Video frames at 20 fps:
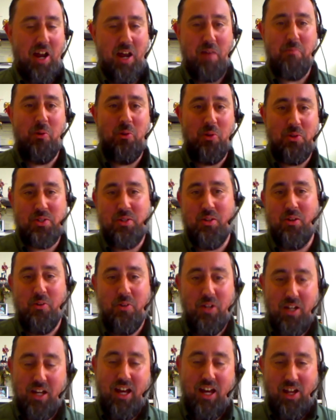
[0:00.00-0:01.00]
I'm
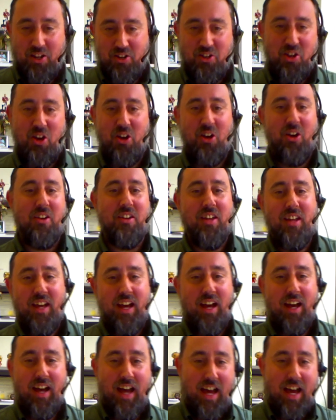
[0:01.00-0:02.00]
also a nerd,
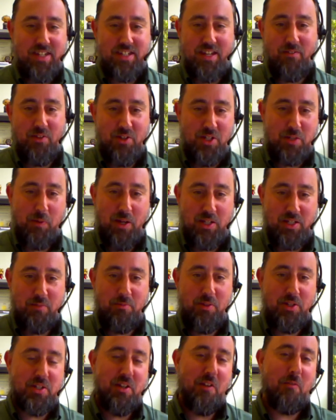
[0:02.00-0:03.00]
as evidenced by
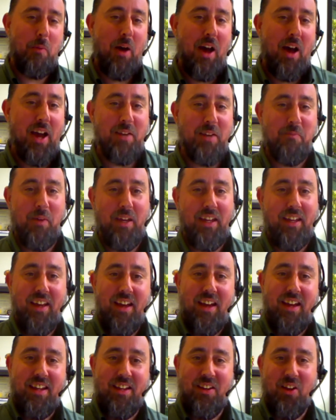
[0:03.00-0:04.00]
some of the stuff behind me.
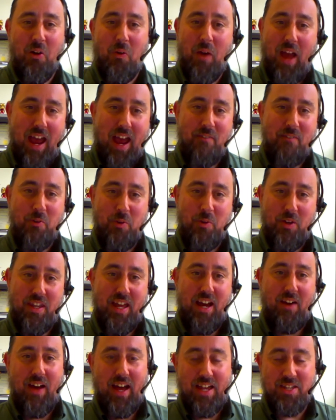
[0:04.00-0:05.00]
Everyone
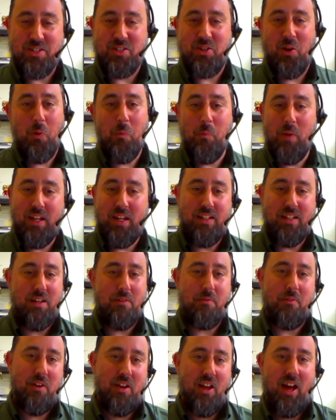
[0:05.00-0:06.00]
now has so many
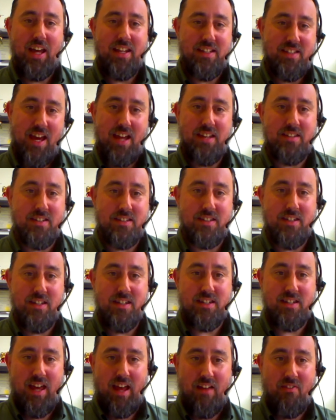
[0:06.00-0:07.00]
different
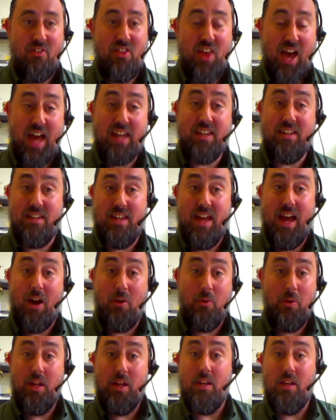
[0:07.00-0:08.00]
identities, and that
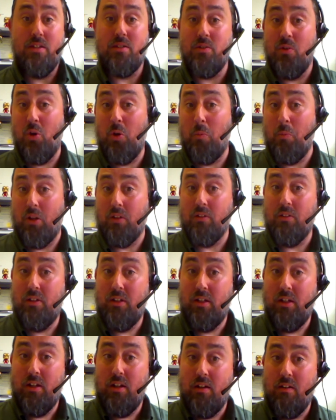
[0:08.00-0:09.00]
now is normal.
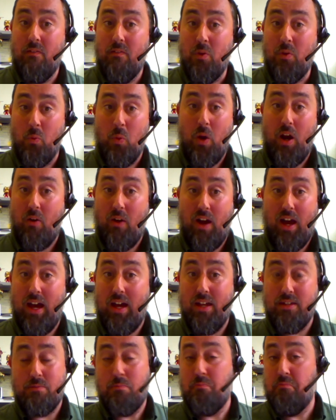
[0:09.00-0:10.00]

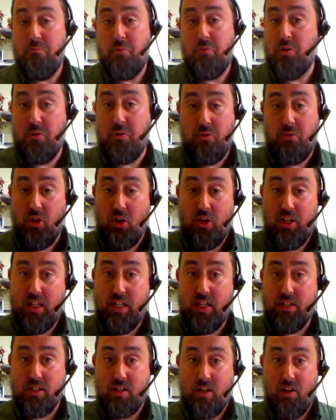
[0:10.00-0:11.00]
Whereas 30
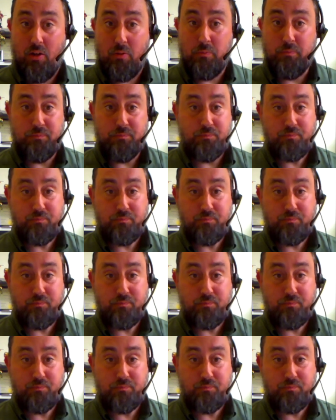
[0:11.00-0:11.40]
years ago,